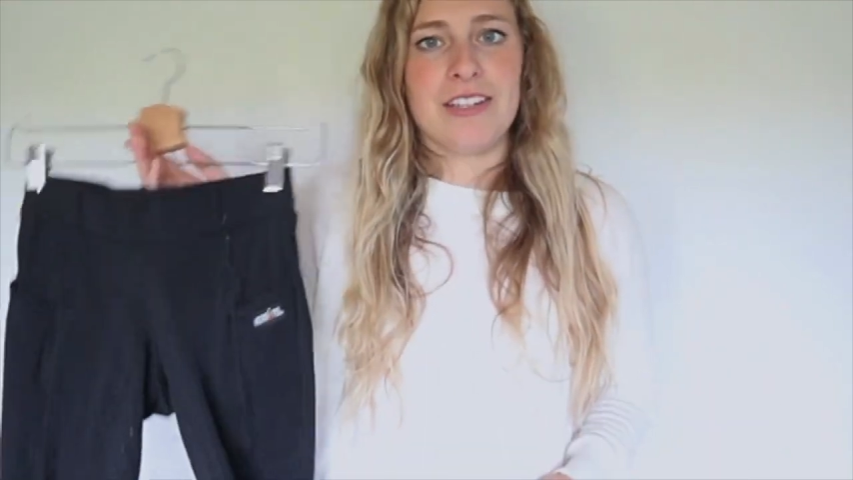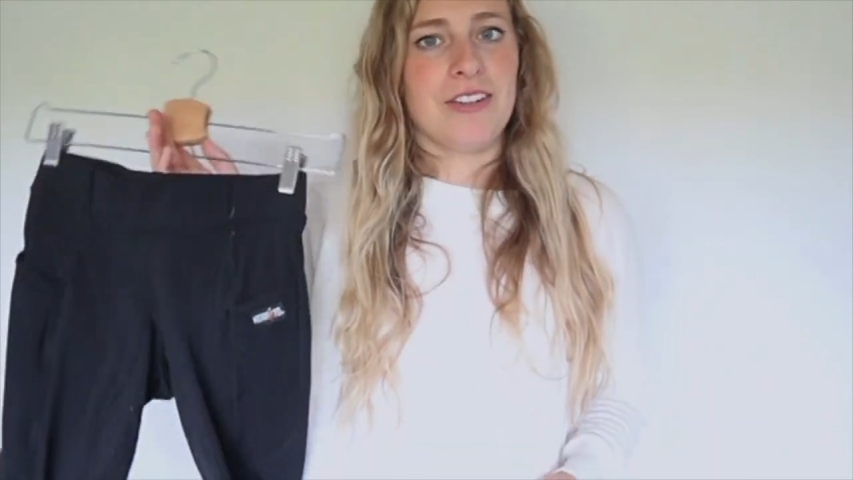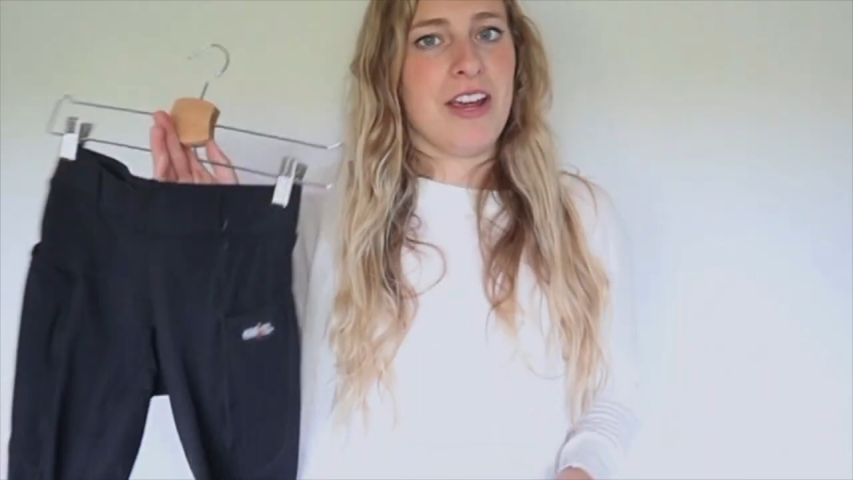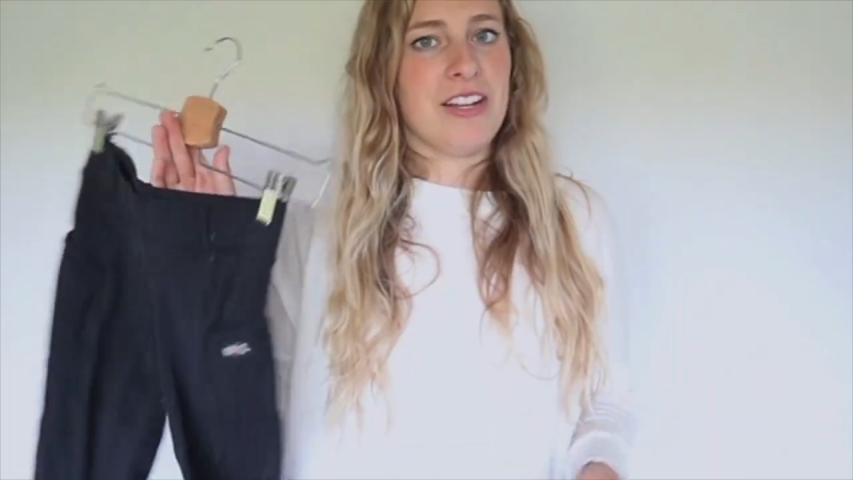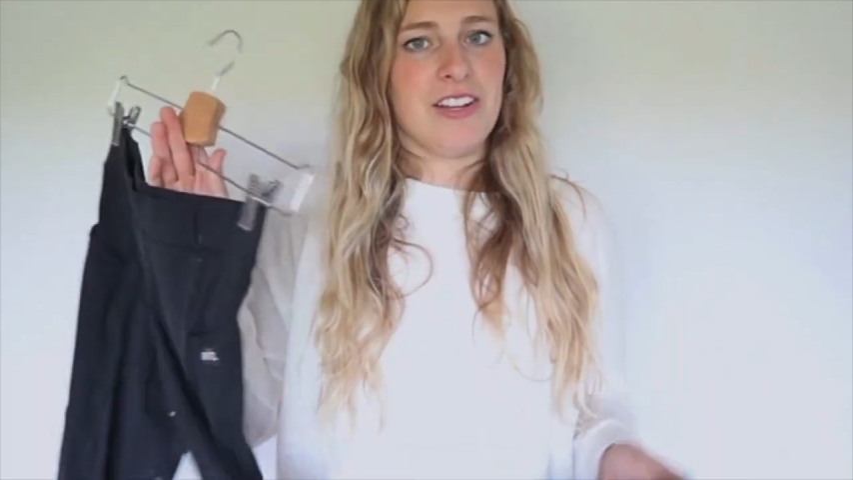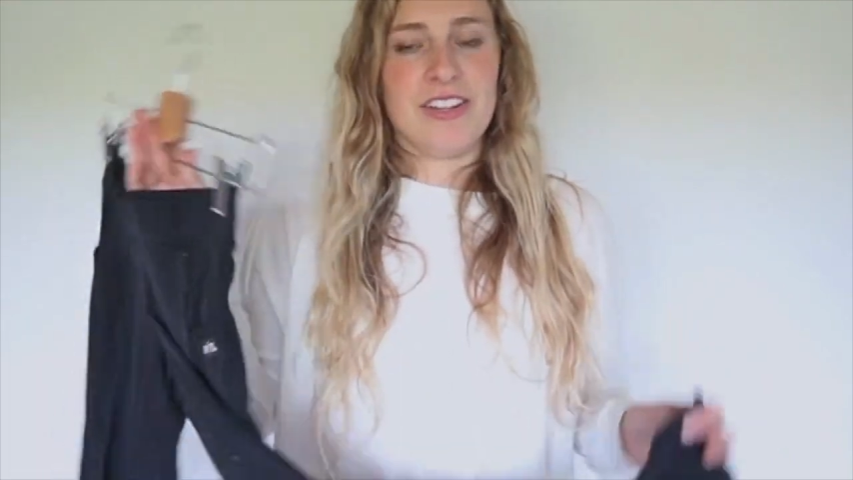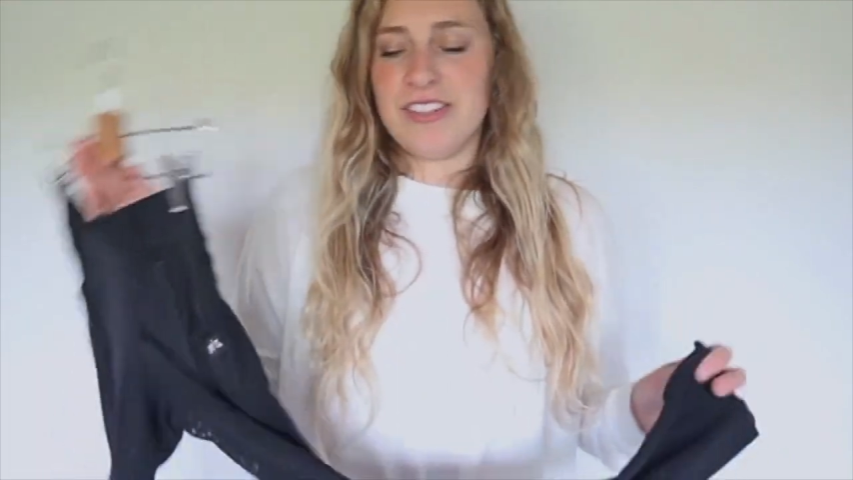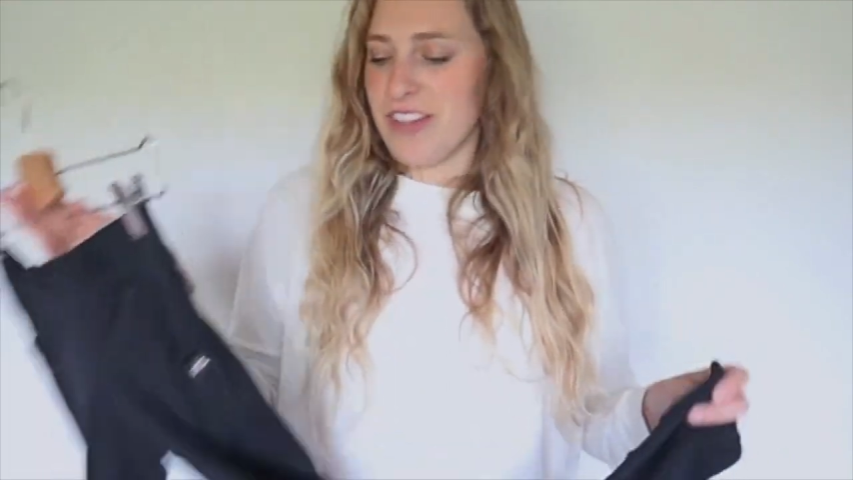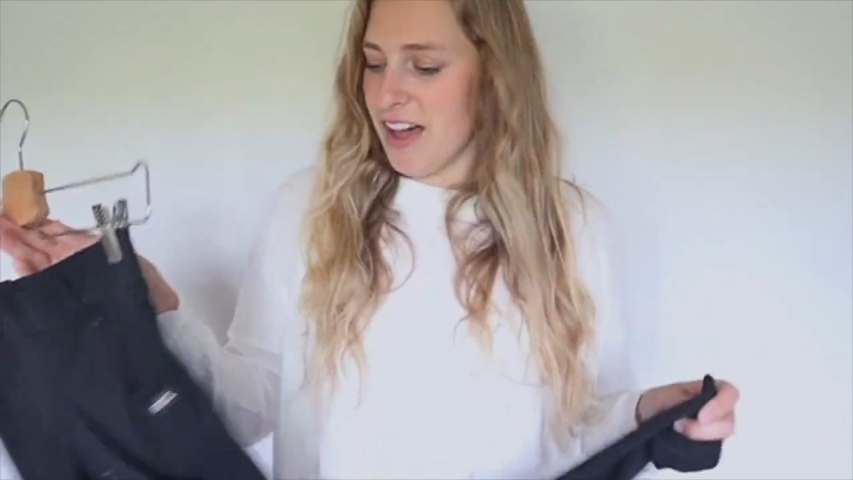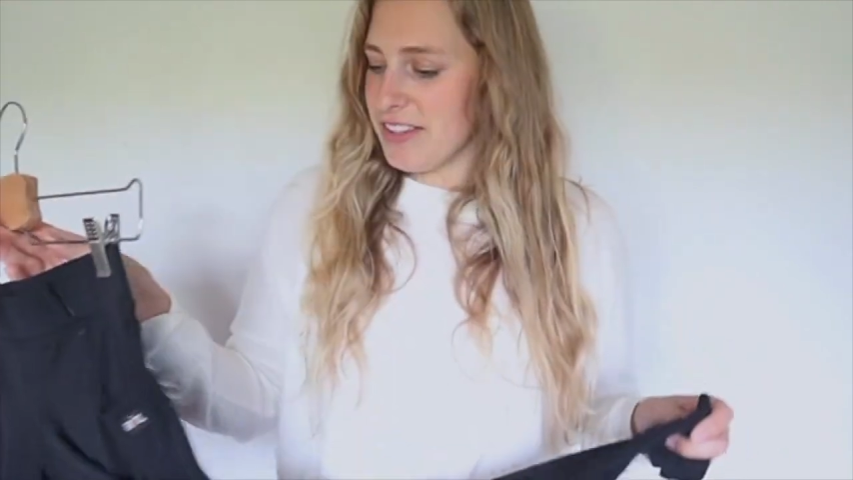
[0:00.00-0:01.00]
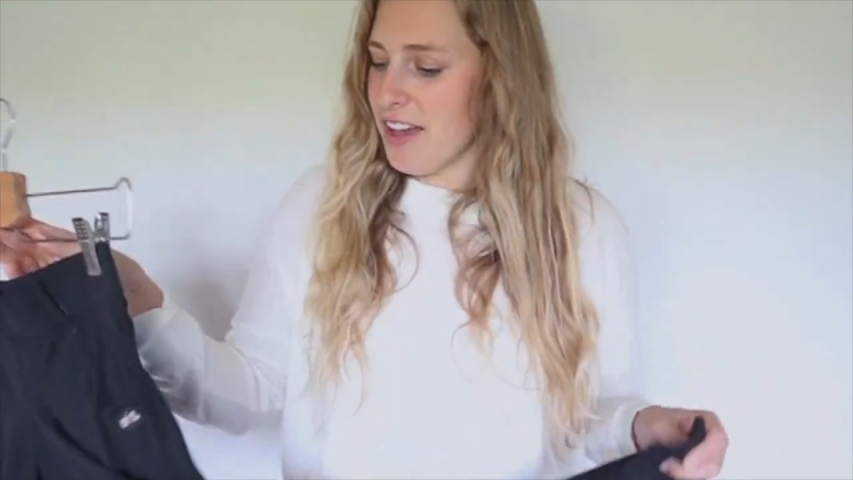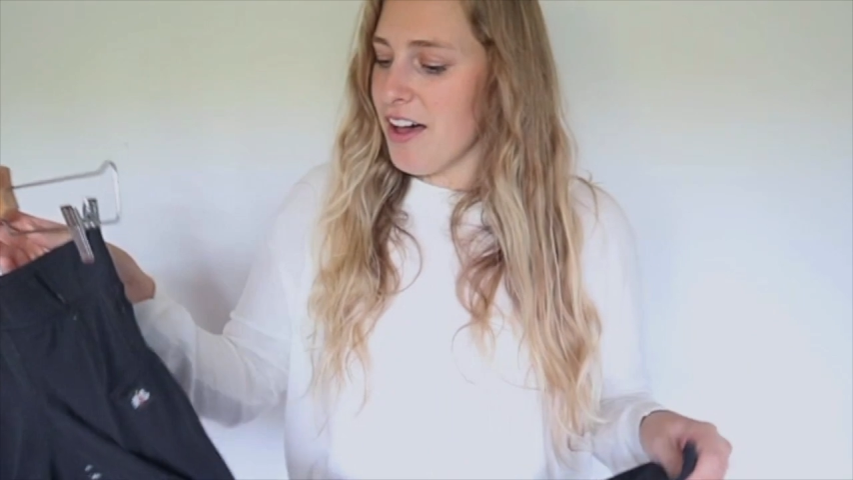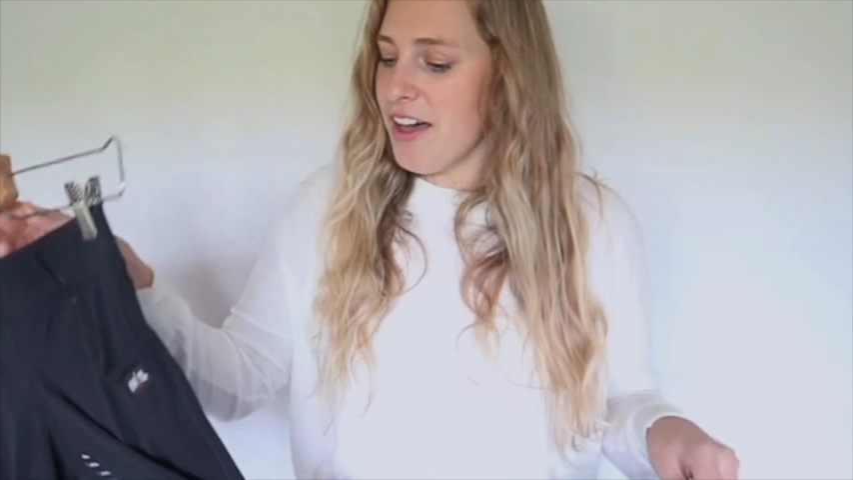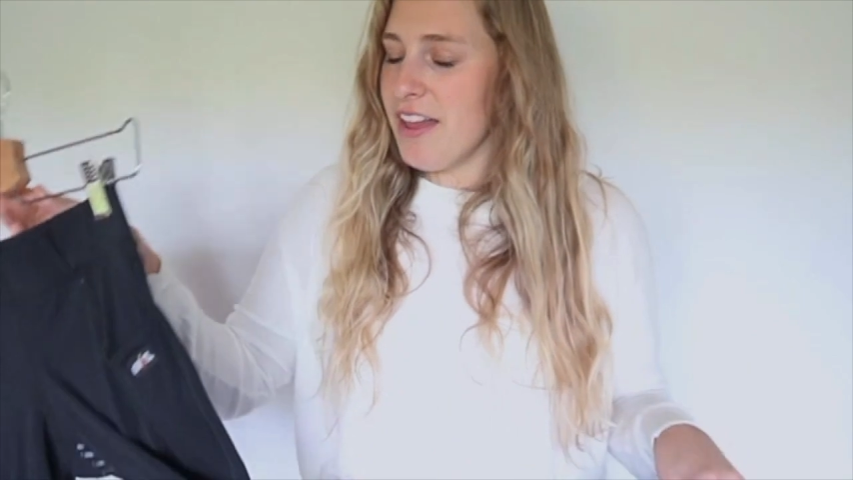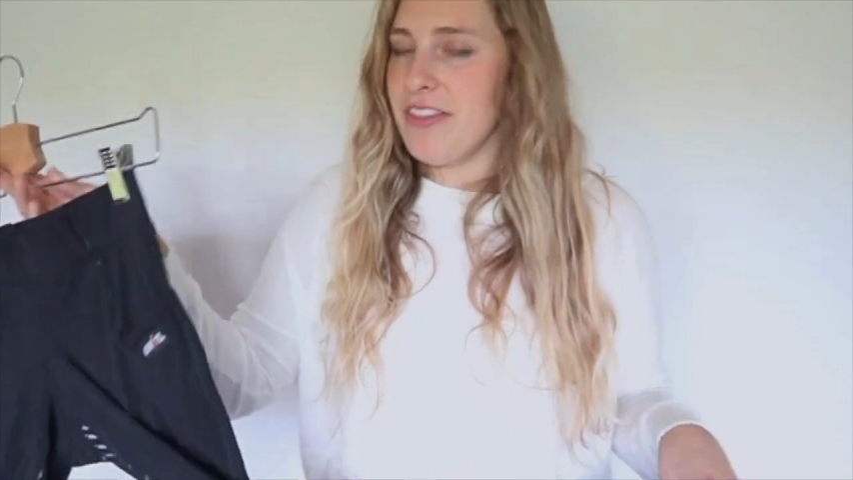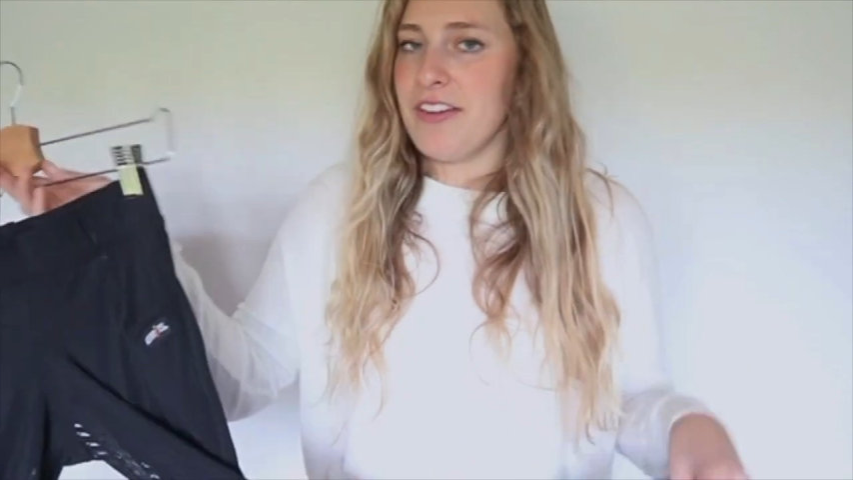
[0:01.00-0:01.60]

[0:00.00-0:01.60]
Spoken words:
They're great to just toss on.